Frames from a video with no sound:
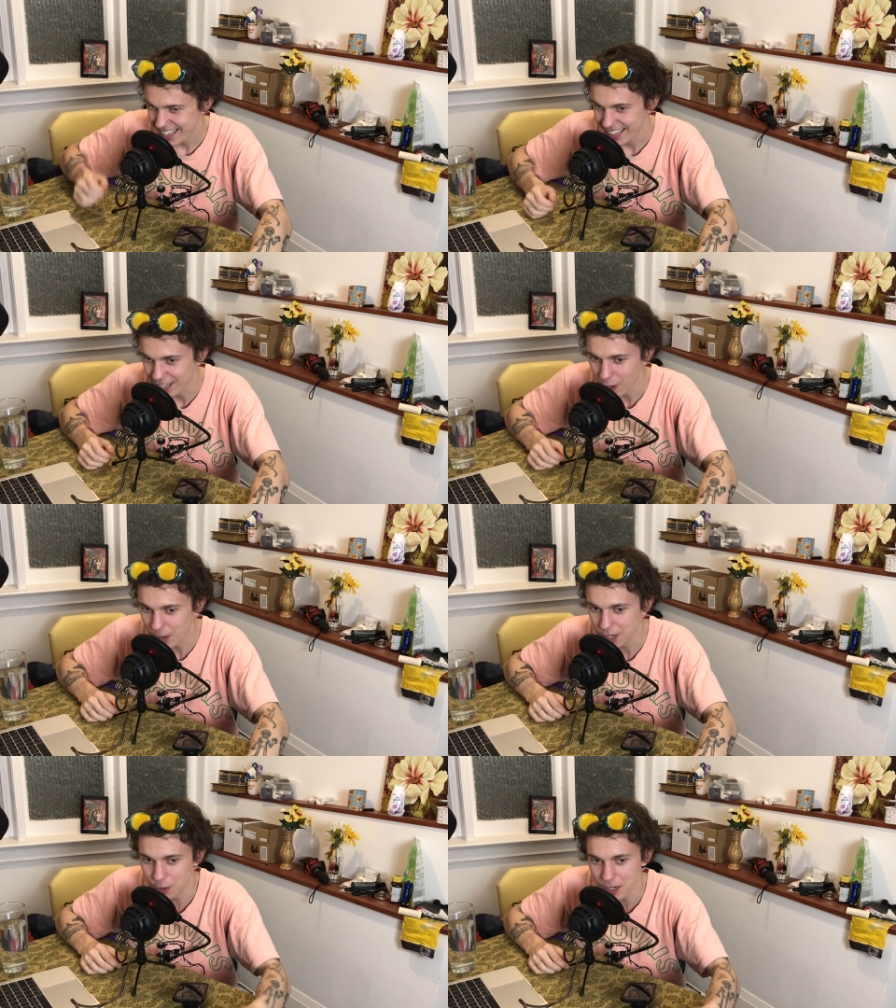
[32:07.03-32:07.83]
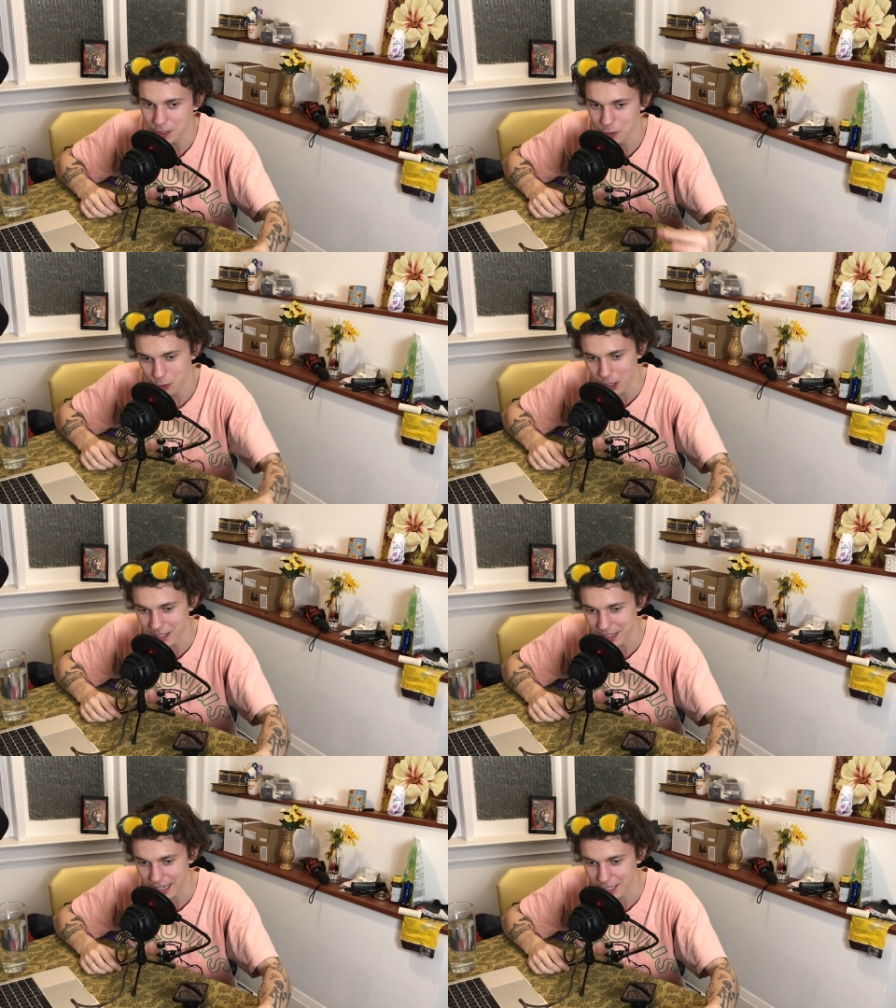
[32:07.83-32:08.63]
You know, it crunches
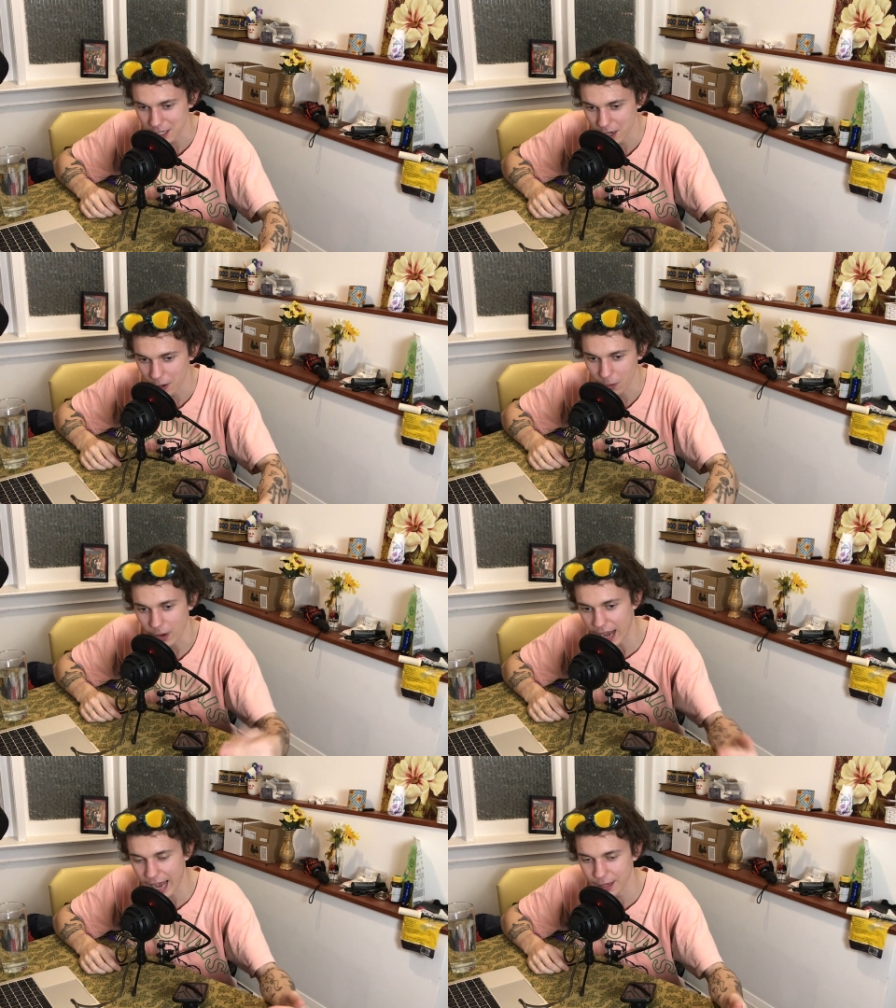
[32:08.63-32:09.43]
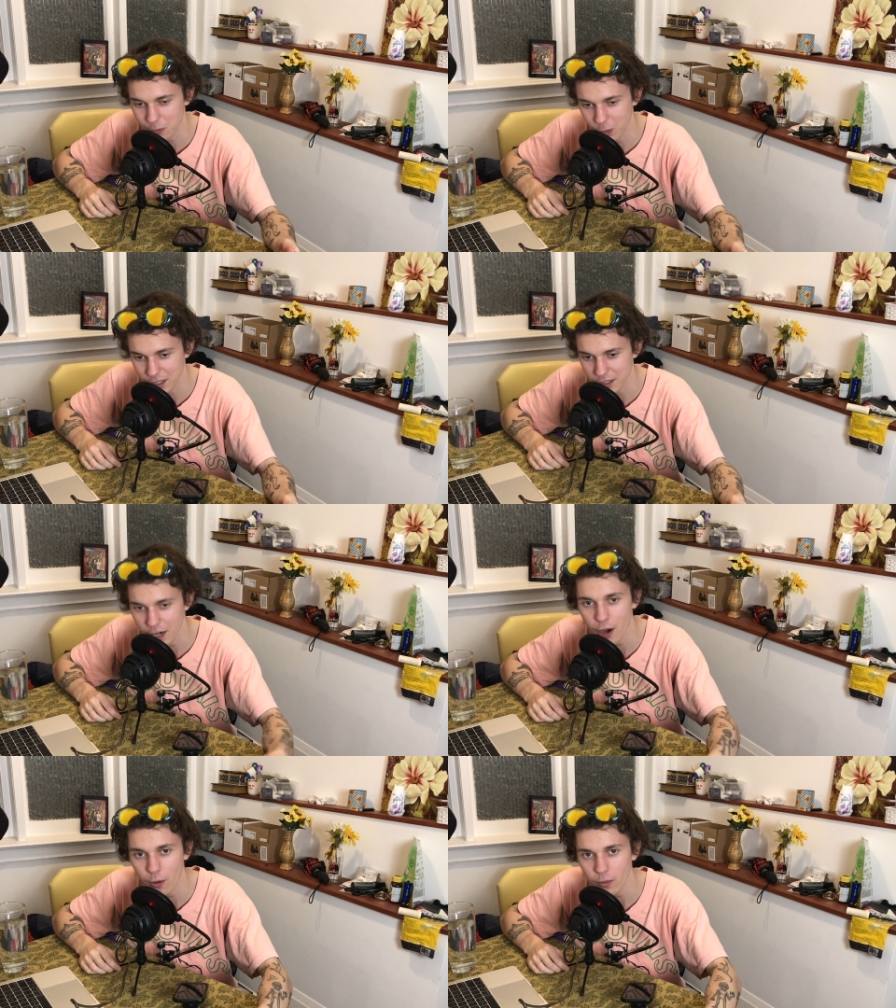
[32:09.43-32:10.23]
just like a toe. I wouldn't
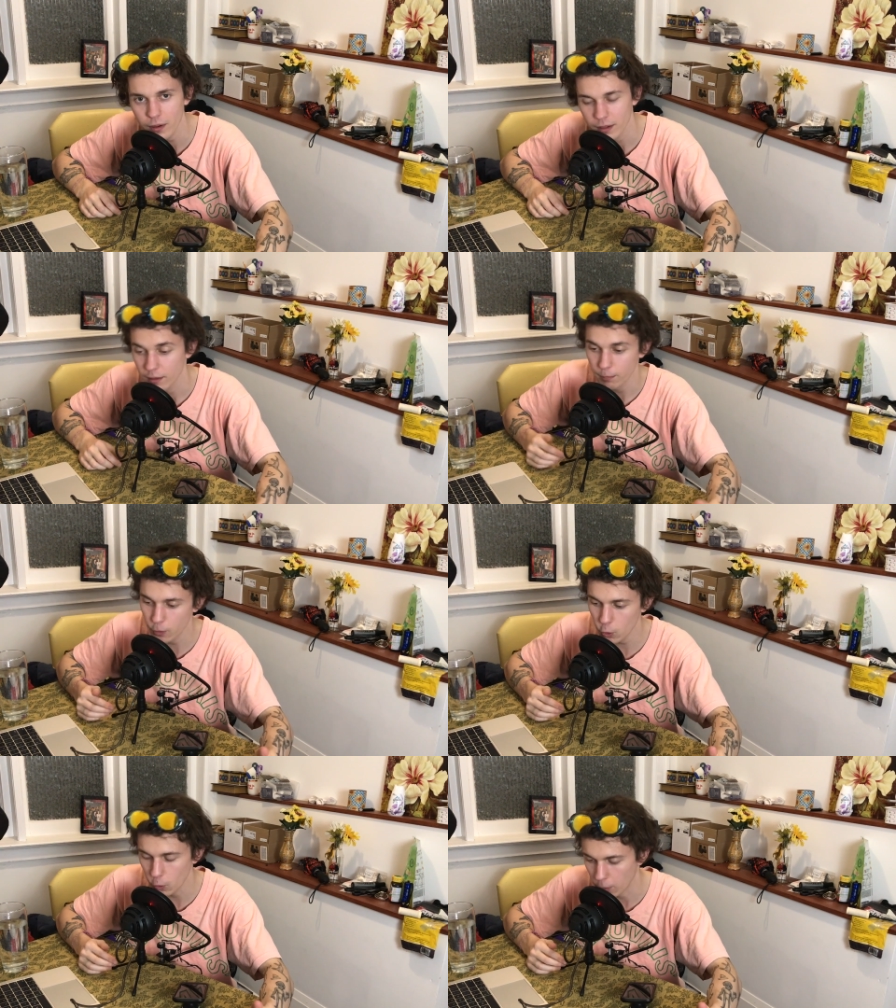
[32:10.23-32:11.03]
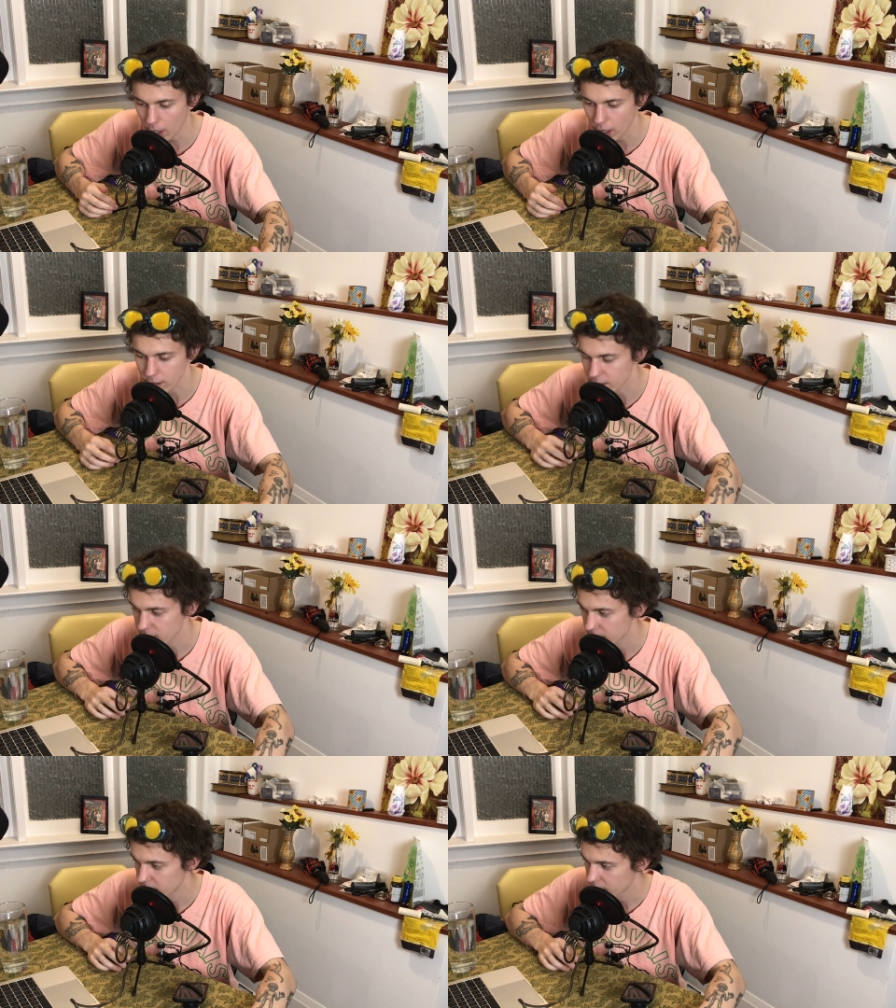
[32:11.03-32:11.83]
know. Ooh,
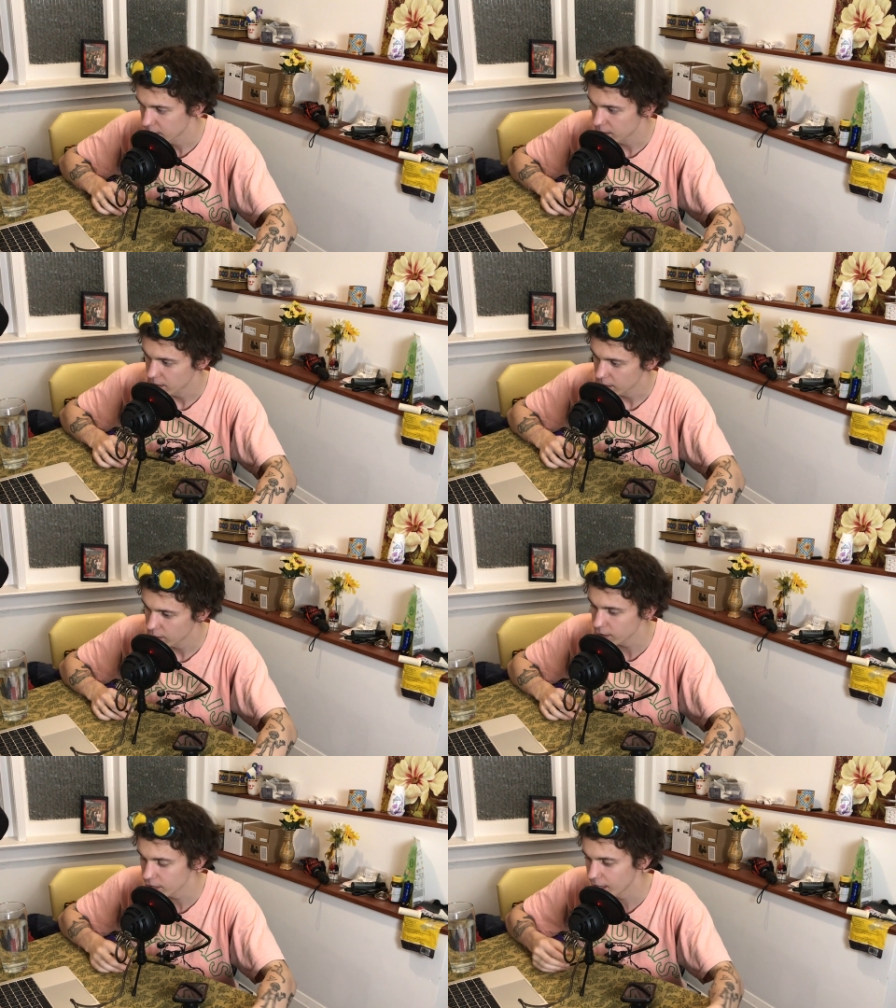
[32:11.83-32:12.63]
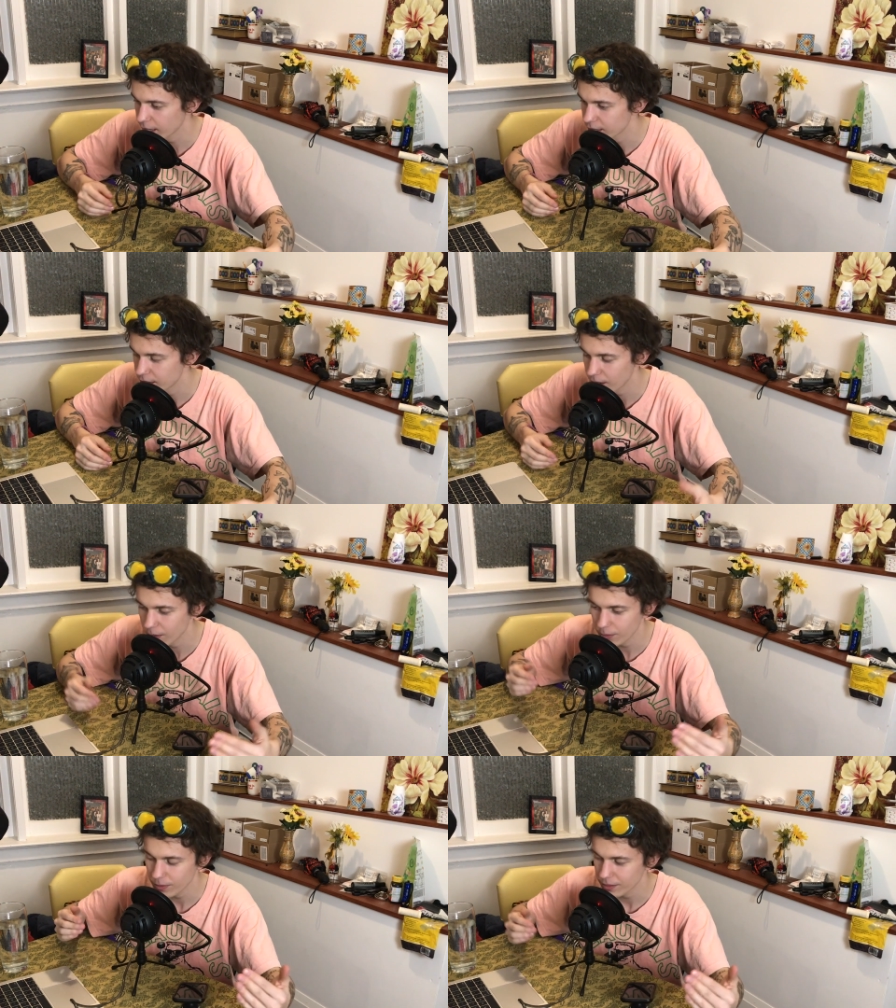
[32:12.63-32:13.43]
bars. Crunch it like a
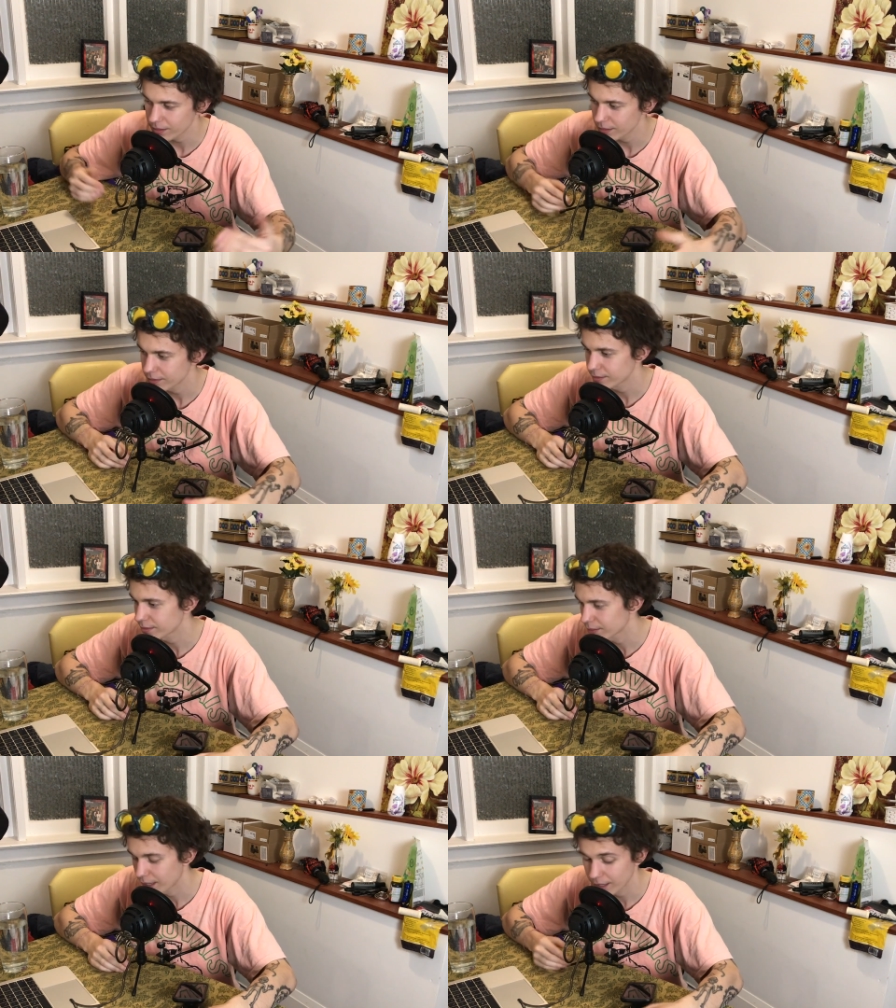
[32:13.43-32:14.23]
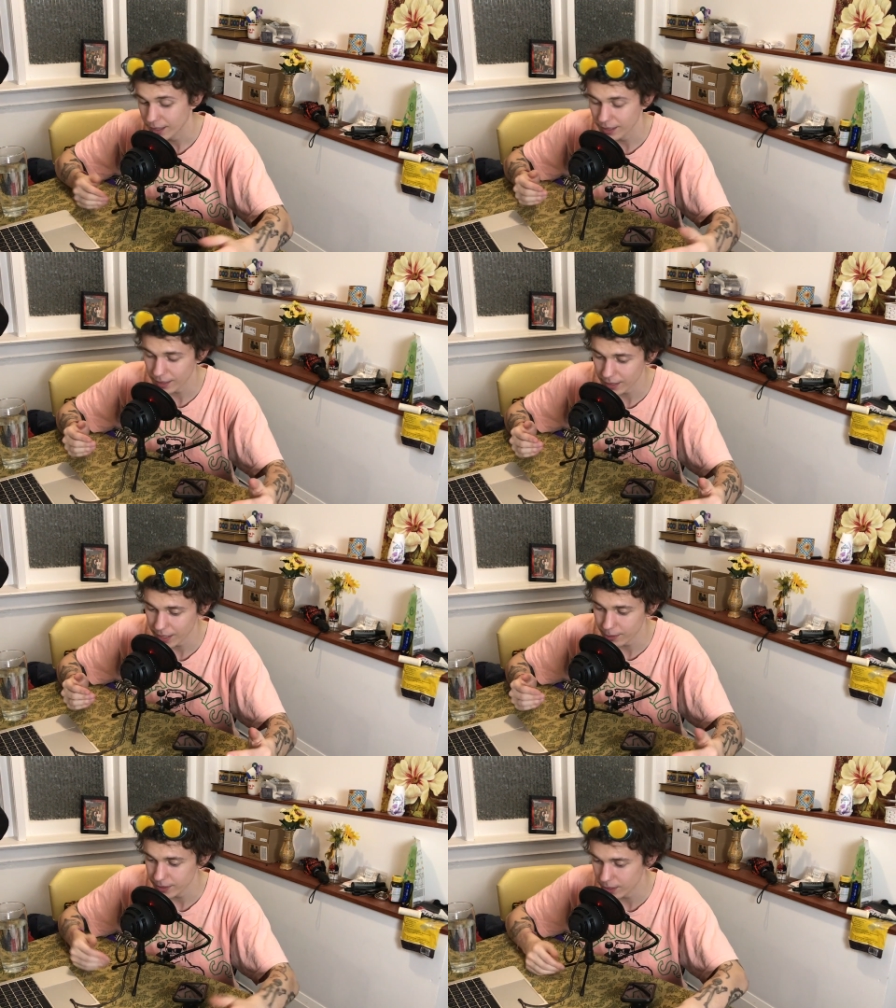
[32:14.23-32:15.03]
toe. Not
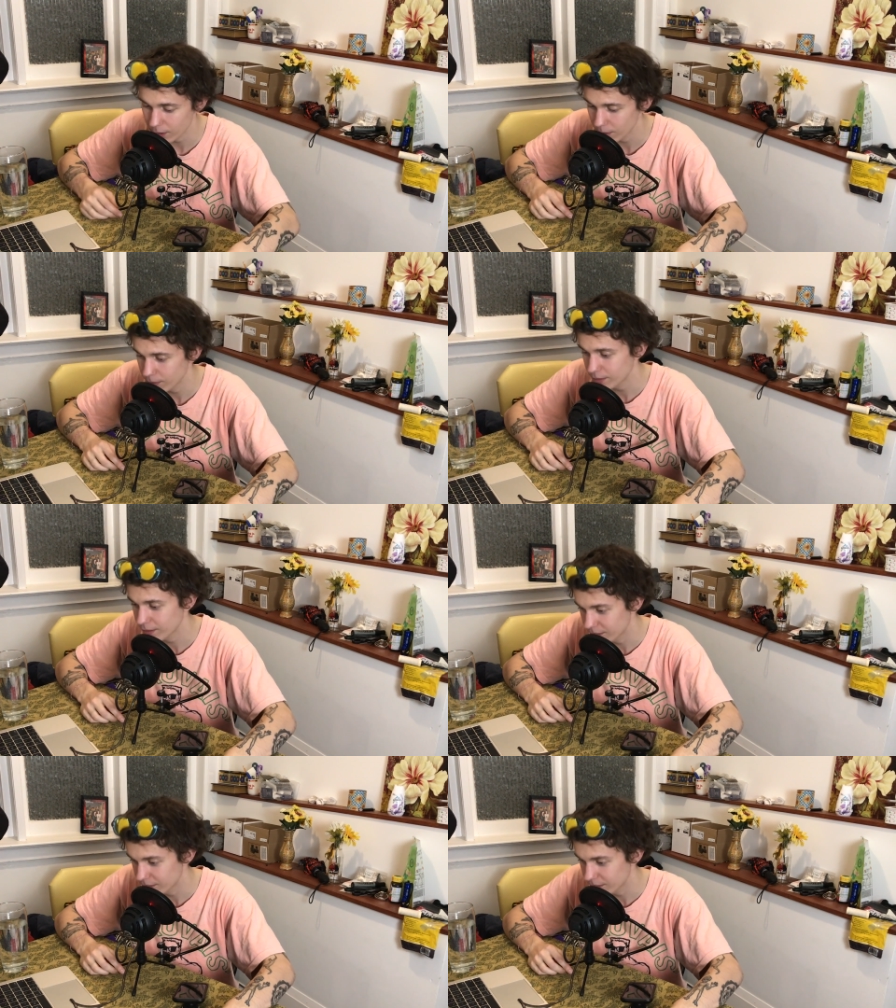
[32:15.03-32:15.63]
that I would know.